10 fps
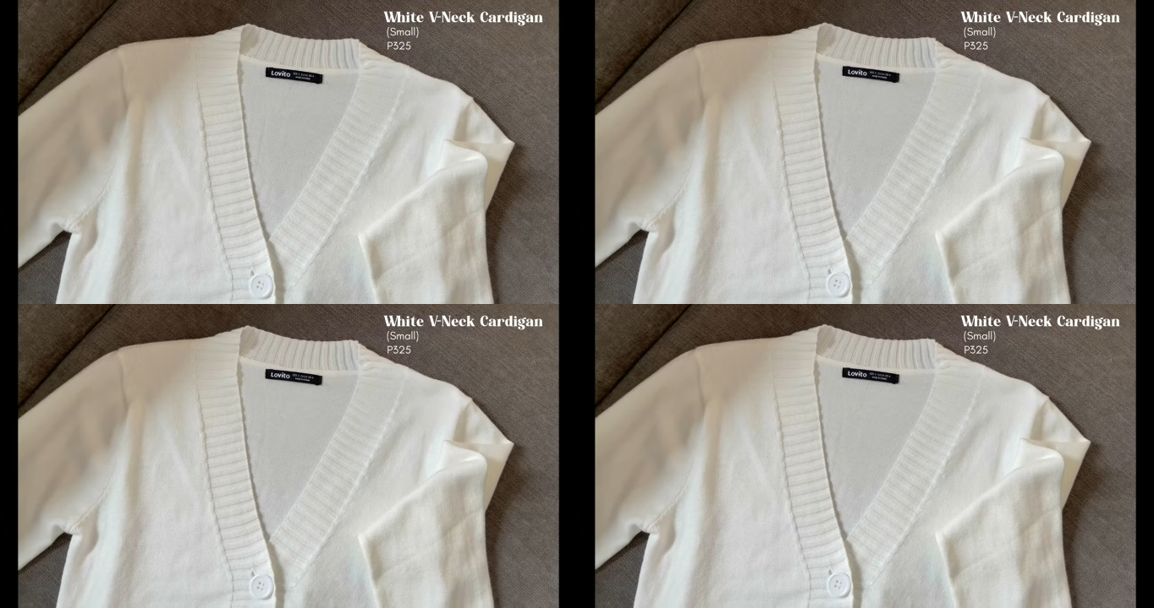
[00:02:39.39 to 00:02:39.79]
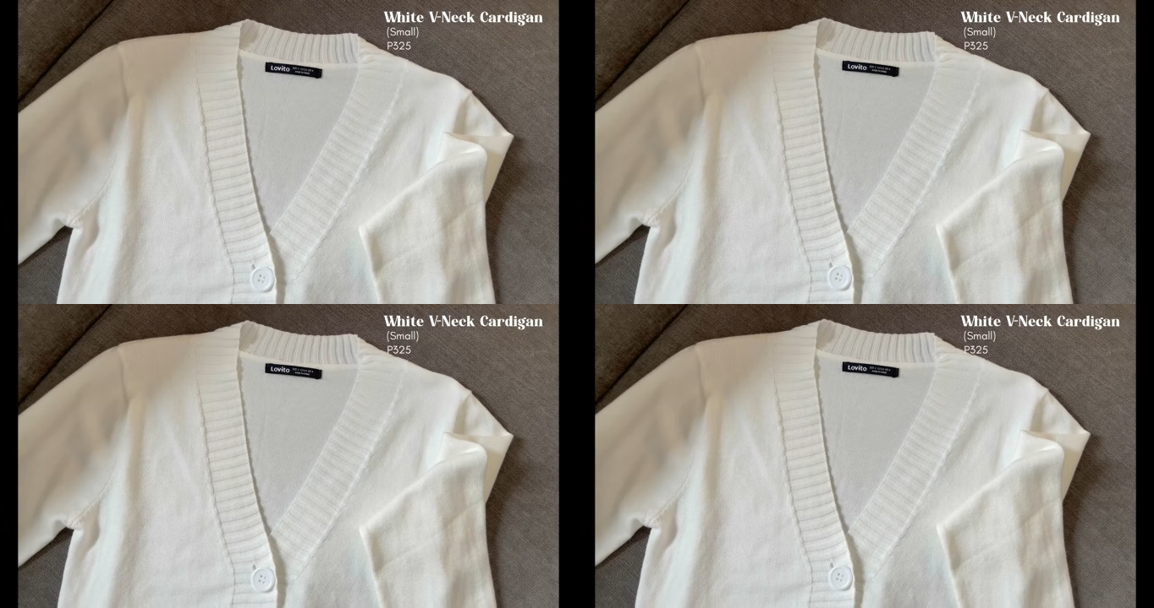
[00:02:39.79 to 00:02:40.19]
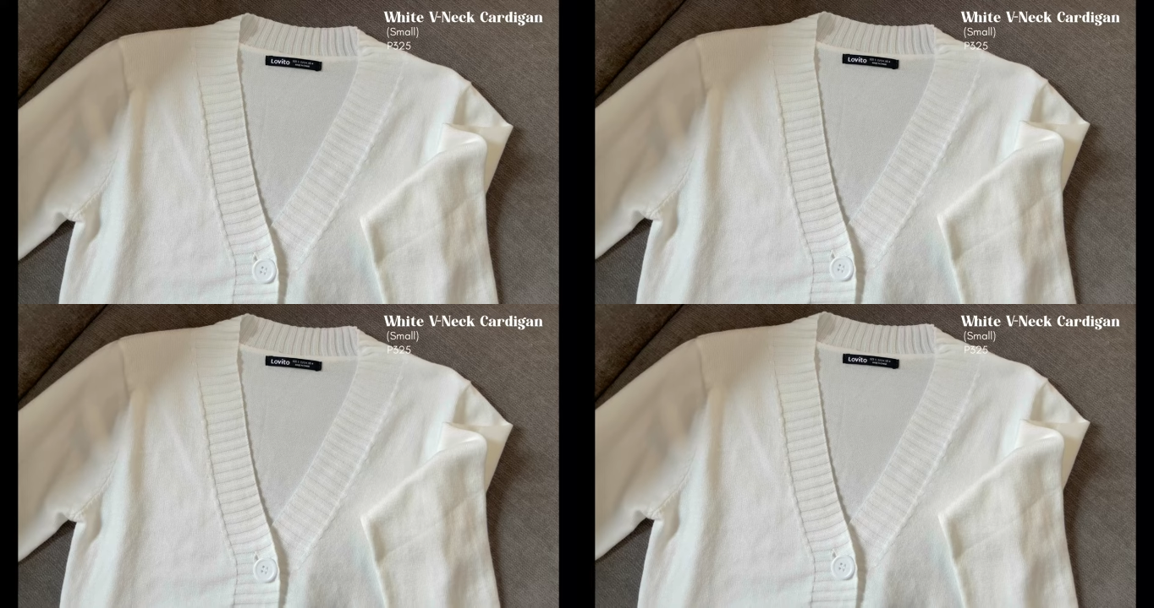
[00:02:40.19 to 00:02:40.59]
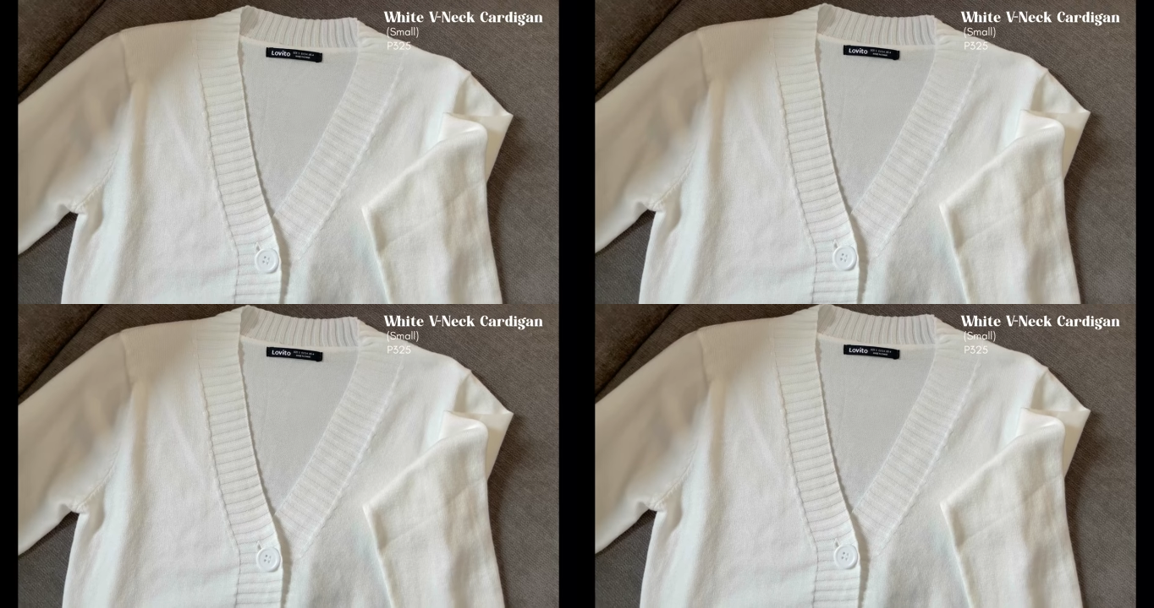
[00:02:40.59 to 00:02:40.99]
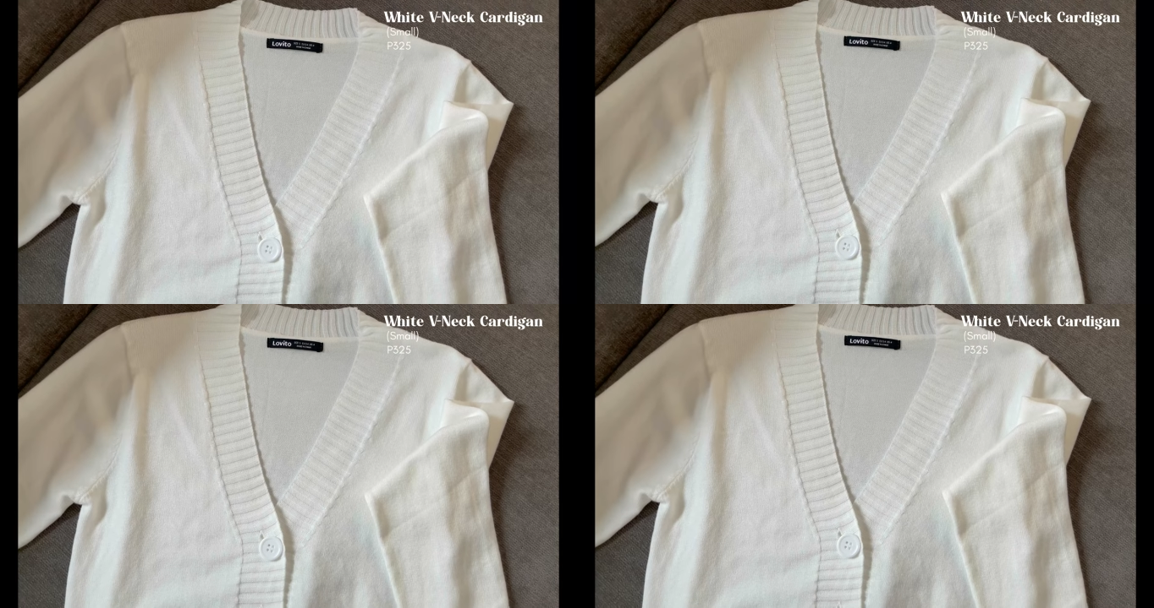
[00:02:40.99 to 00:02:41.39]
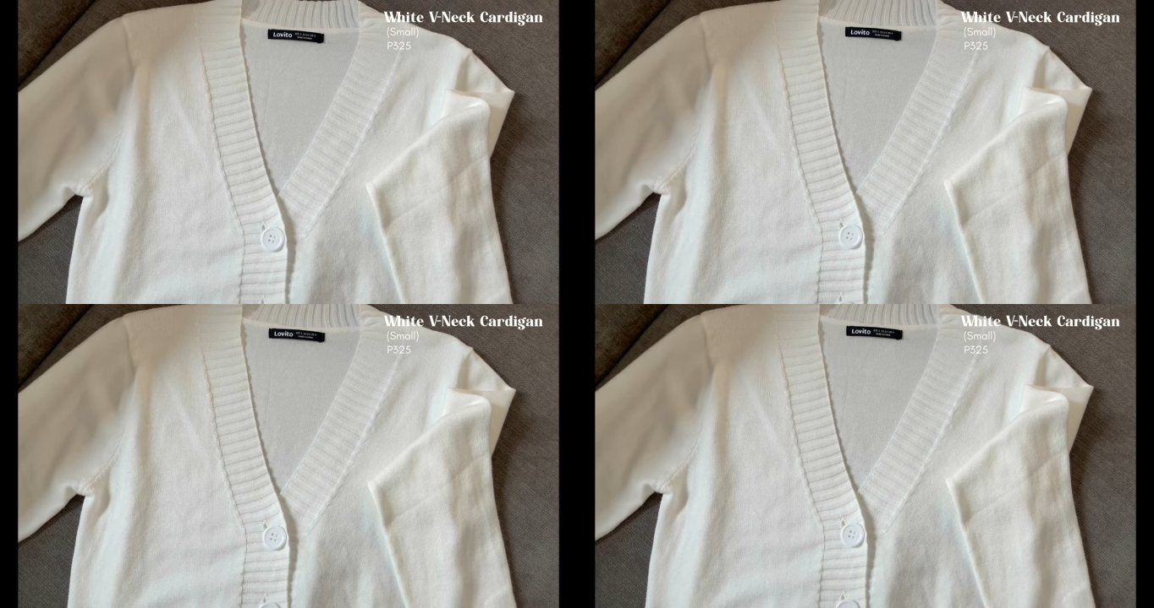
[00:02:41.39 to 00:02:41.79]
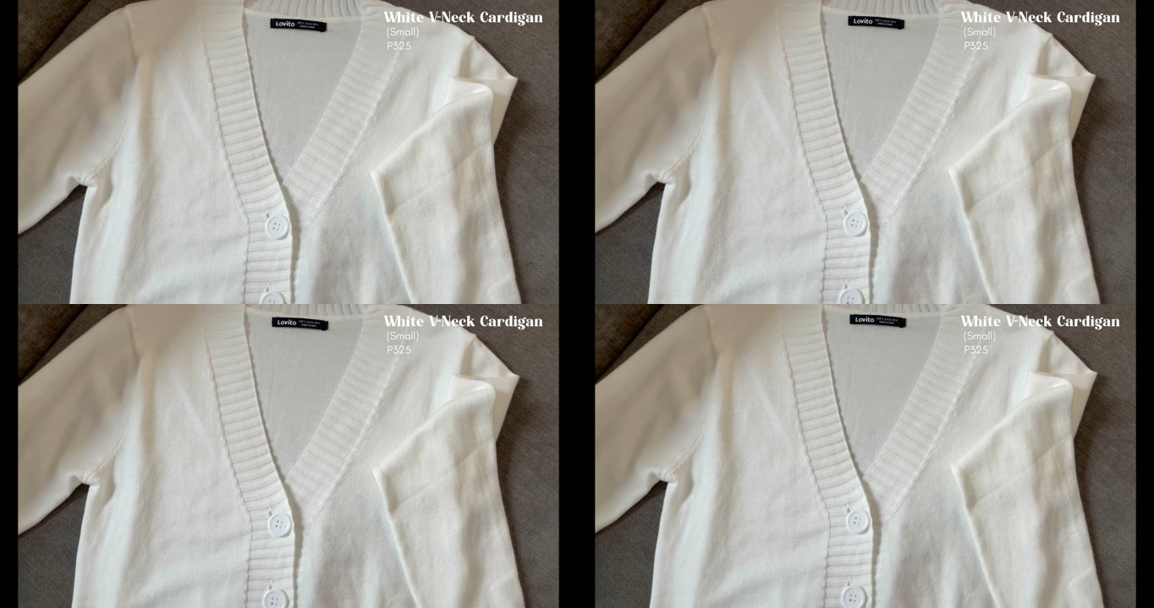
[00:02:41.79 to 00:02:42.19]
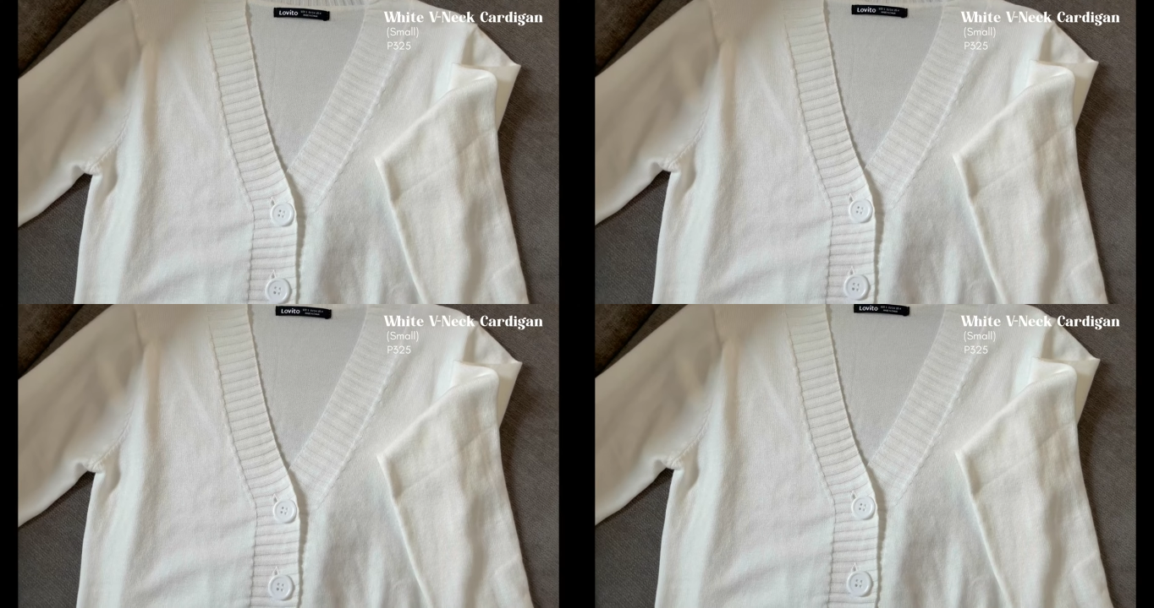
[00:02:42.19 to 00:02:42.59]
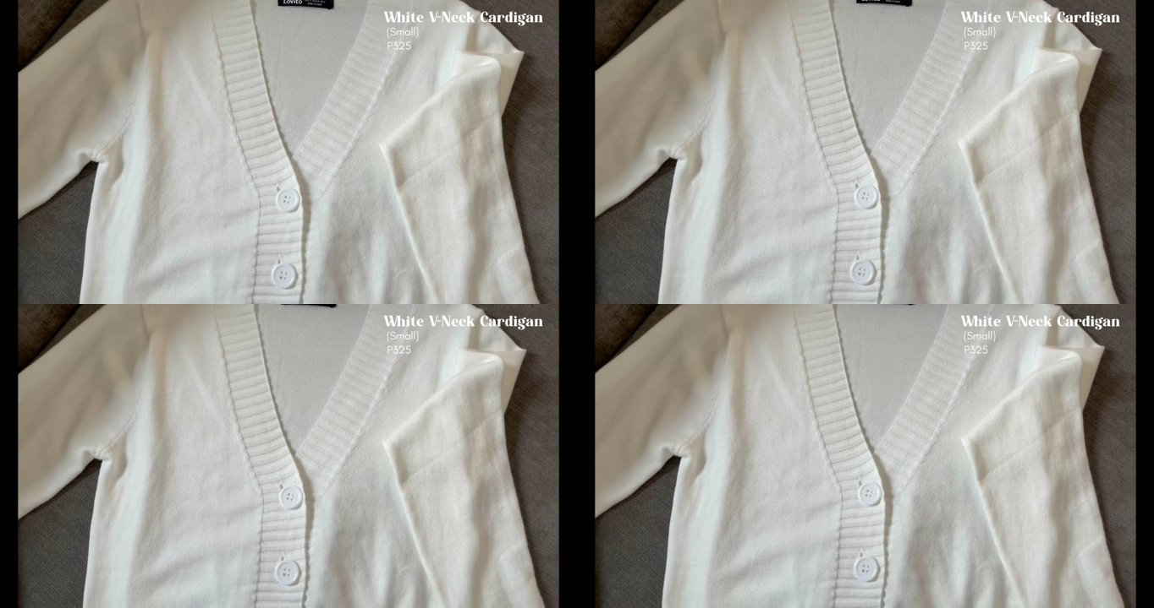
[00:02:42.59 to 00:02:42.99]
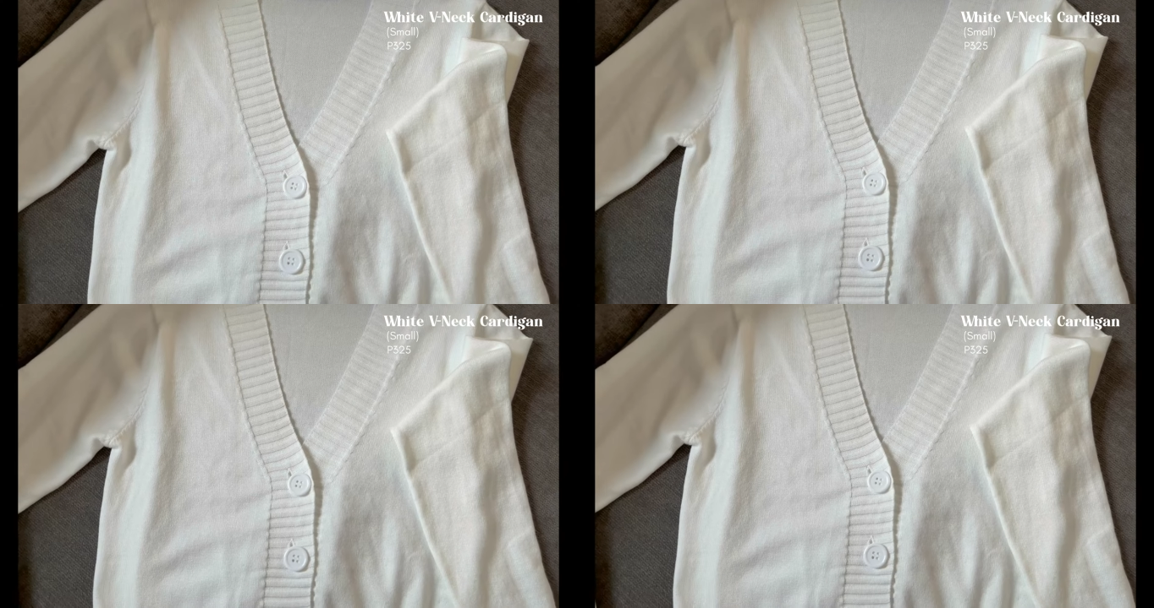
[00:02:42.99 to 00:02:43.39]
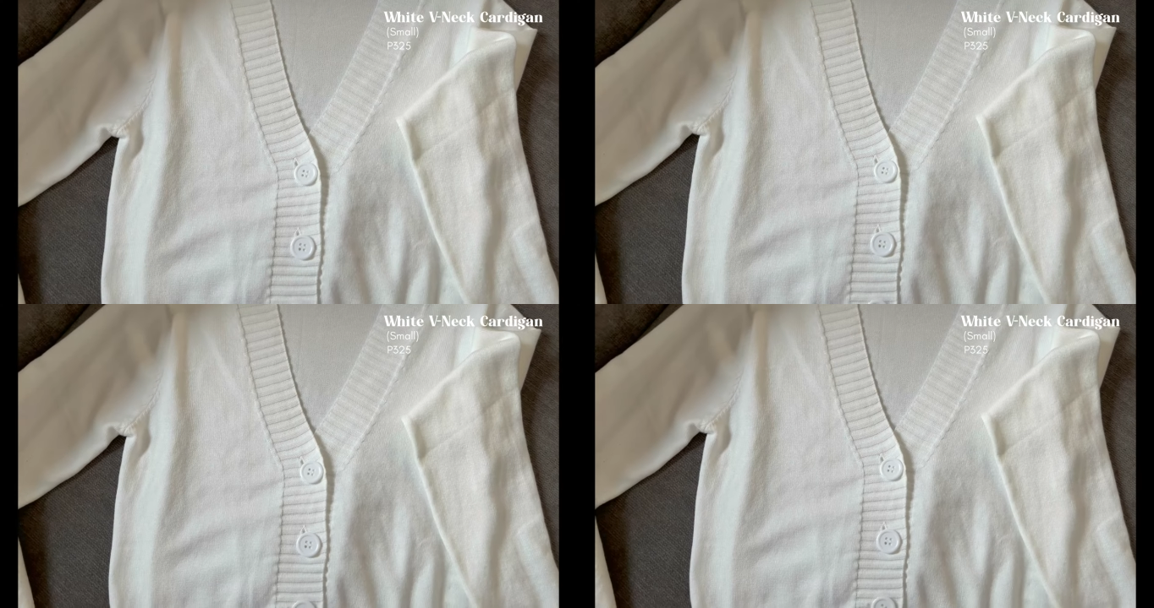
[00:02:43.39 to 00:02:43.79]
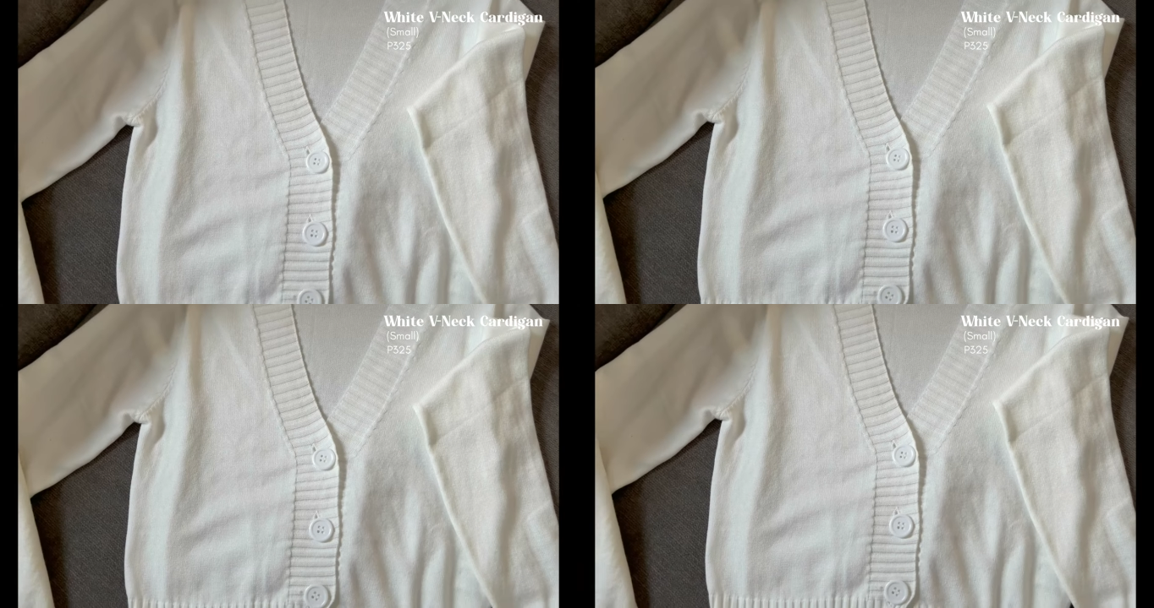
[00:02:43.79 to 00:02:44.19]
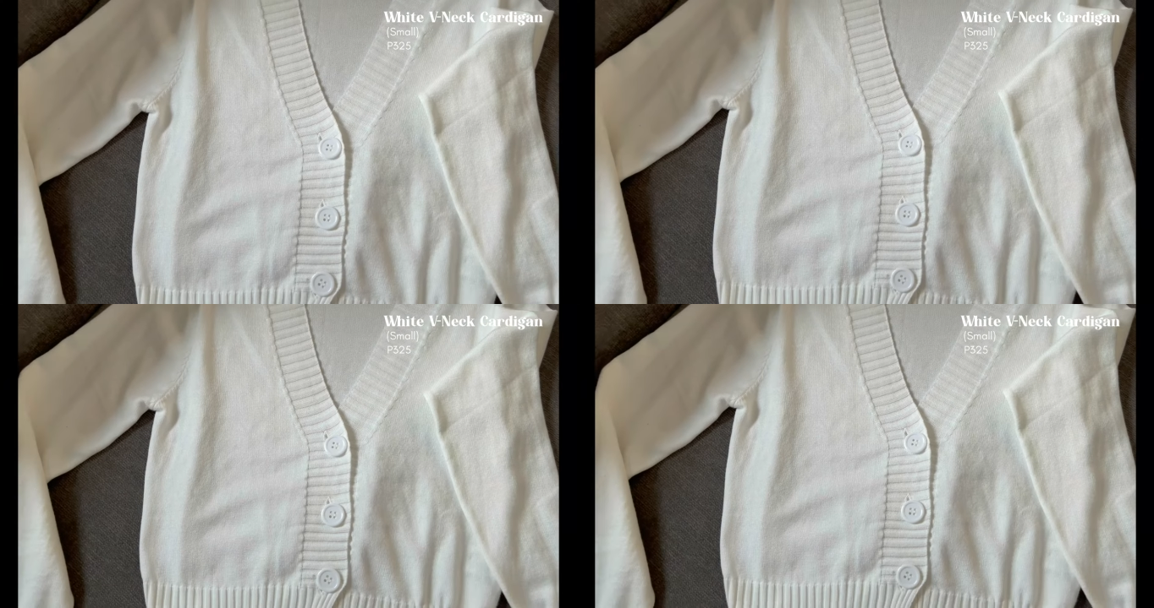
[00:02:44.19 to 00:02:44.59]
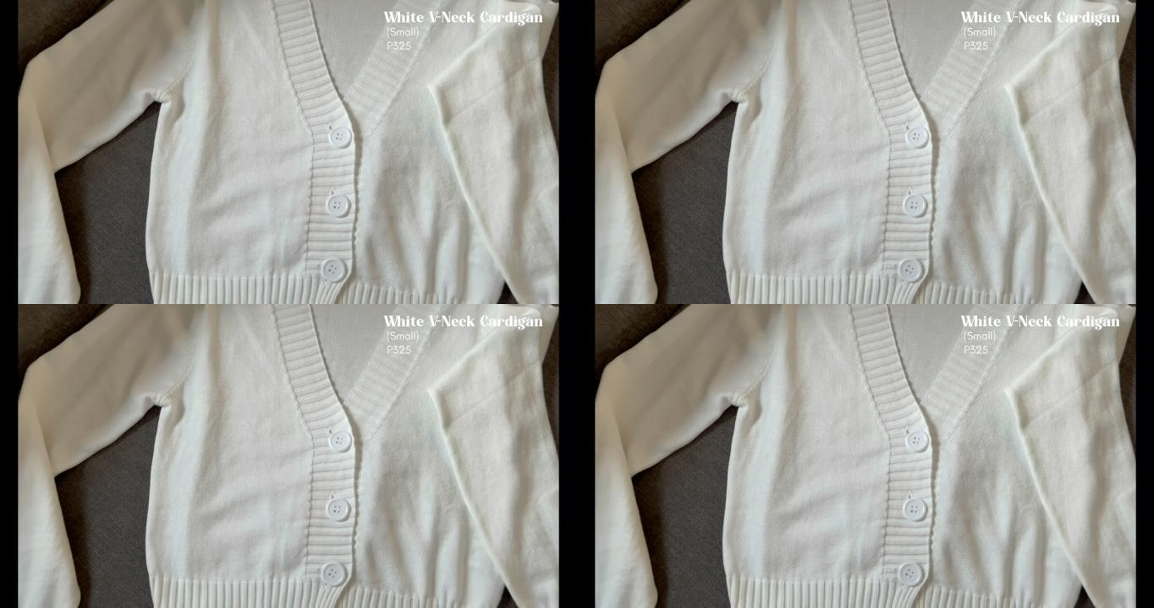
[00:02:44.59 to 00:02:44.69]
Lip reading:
[unreadable: no face in view]